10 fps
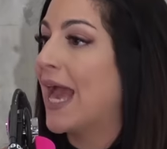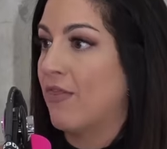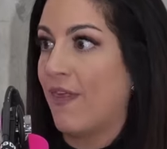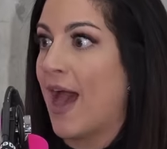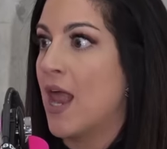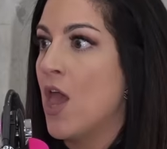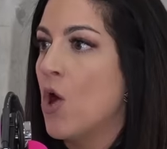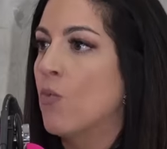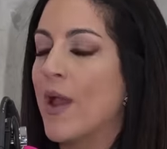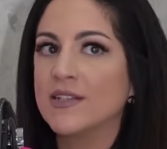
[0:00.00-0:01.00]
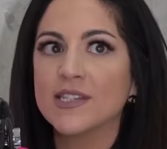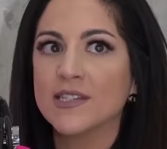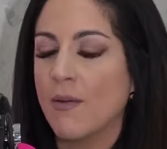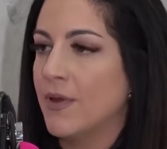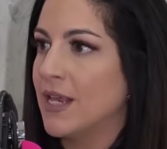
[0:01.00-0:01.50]
get that. When
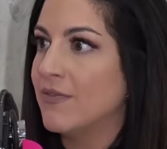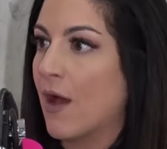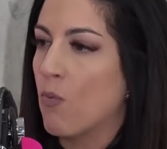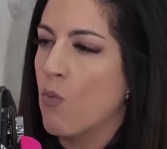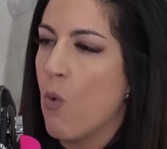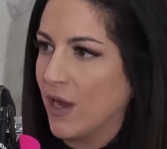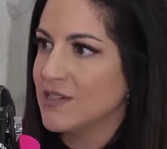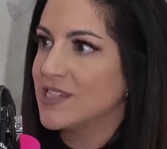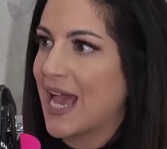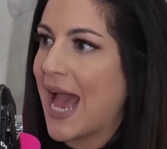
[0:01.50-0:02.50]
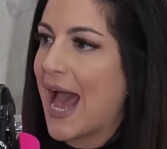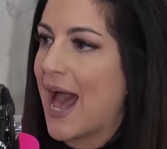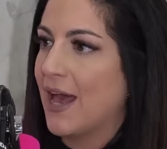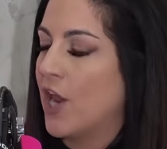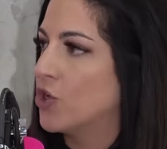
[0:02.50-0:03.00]
somebody that once
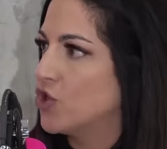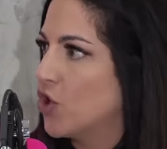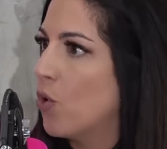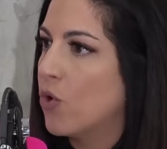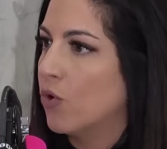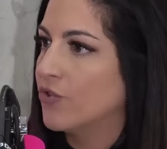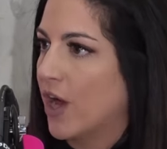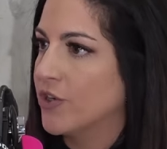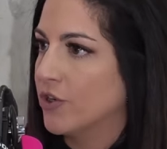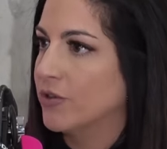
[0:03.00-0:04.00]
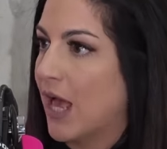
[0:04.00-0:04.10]
had a chokehold on your